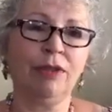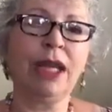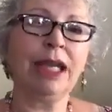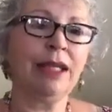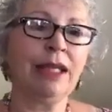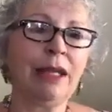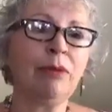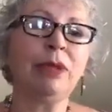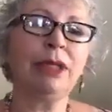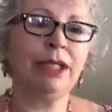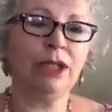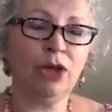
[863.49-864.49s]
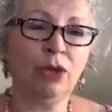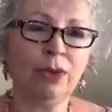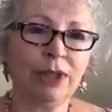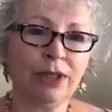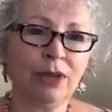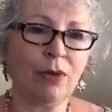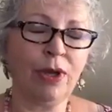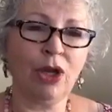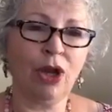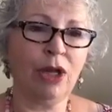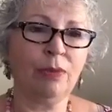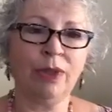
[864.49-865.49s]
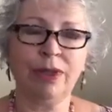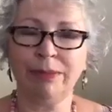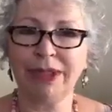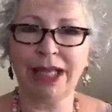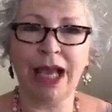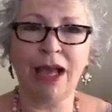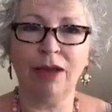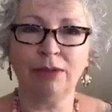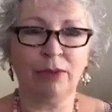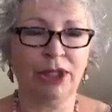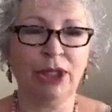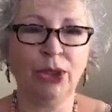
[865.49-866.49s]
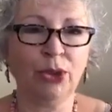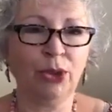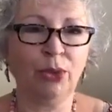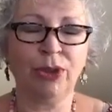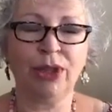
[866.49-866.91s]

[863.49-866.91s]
They really know what's going on with themselves, with you,